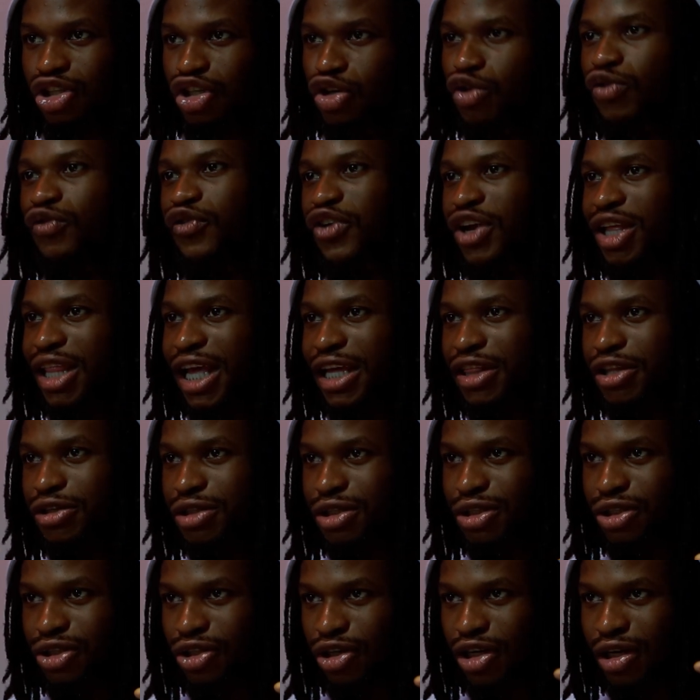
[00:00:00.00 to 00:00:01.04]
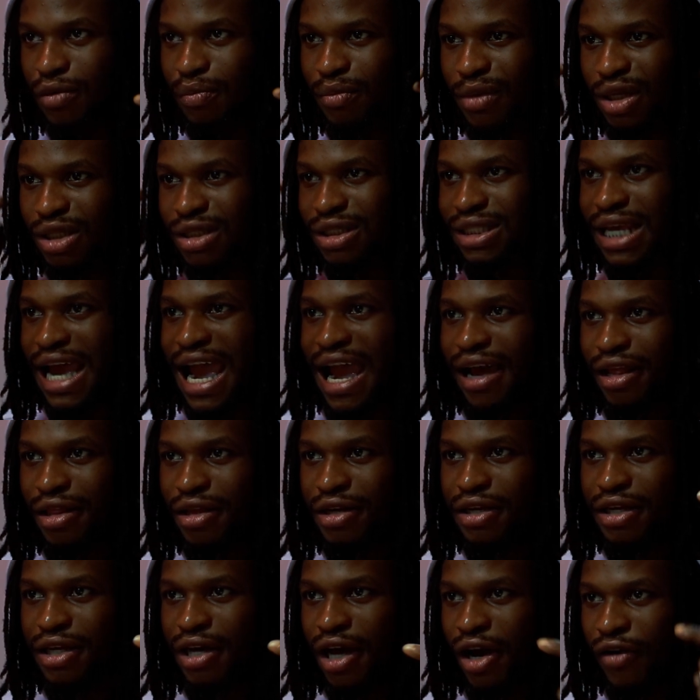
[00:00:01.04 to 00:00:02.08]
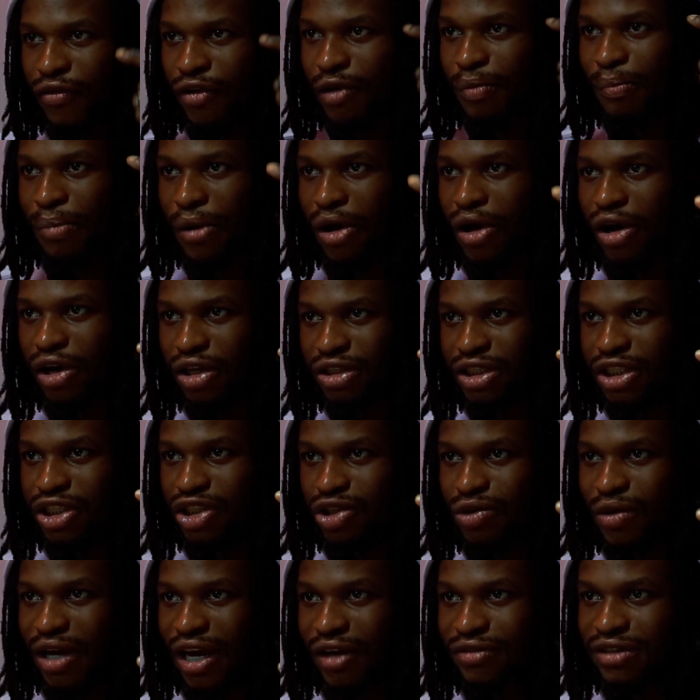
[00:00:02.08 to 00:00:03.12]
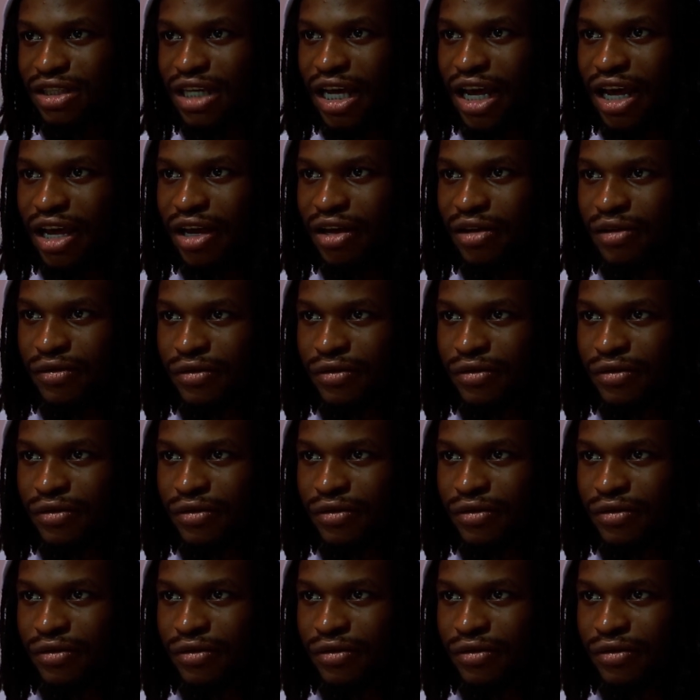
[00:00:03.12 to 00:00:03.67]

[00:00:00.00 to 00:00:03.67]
Do you feel like there's a certain mentality of a boss that you have to have?